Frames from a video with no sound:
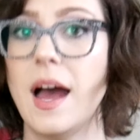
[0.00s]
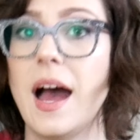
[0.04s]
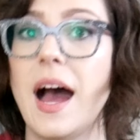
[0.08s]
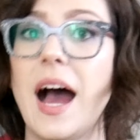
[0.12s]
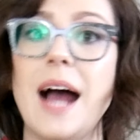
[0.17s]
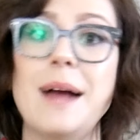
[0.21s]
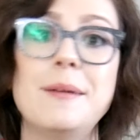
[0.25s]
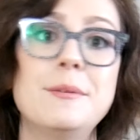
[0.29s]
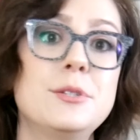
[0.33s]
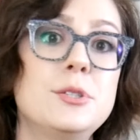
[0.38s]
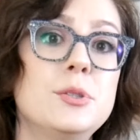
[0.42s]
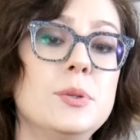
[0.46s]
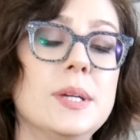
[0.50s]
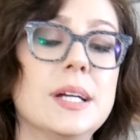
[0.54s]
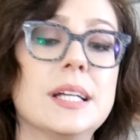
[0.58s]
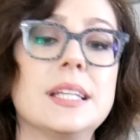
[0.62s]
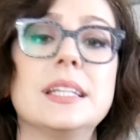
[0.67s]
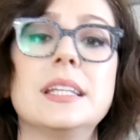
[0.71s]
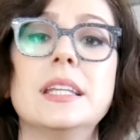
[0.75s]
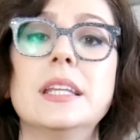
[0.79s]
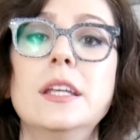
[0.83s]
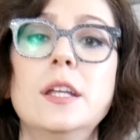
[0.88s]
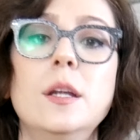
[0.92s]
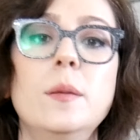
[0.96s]
I'm just doing a
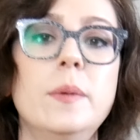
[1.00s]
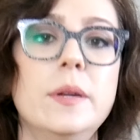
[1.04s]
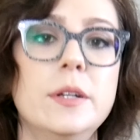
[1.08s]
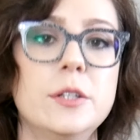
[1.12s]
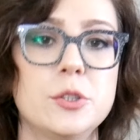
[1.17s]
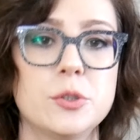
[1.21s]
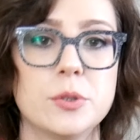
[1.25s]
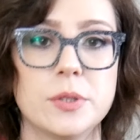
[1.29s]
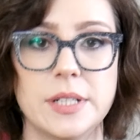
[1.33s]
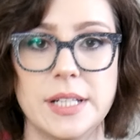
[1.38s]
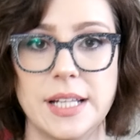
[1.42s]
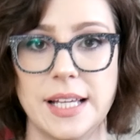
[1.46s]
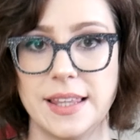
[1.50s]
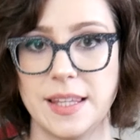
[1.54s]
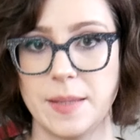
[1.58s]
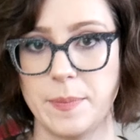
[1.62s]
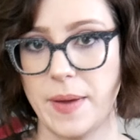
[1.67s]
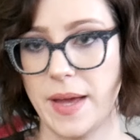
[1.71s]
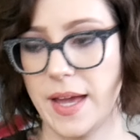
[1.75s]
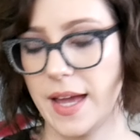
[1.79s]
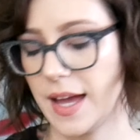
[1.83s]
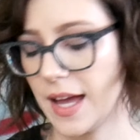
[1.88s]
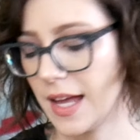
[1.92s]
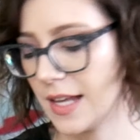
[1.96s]
little bit of shortening in the
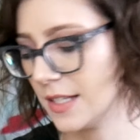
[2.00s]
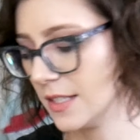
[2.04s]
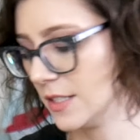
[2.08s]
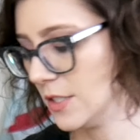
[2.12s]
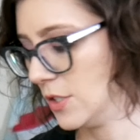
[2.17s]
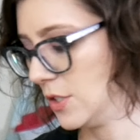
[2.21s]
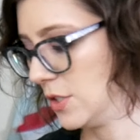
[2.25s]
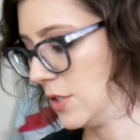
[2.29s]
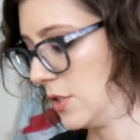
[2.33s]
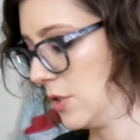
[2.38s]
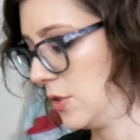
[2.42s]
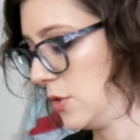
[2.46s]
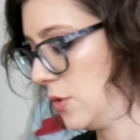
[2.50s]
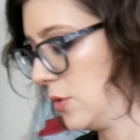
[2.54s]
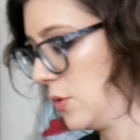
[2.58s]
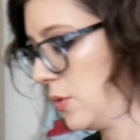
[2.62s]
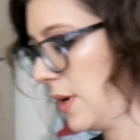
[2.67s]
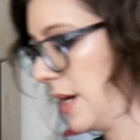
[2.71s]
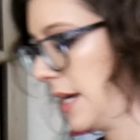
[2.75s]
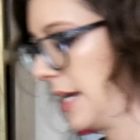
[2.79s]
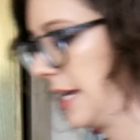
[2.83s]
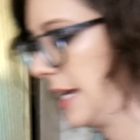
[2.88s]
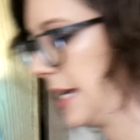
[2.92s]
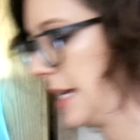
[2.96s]
pan
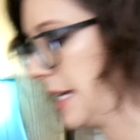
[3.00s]
to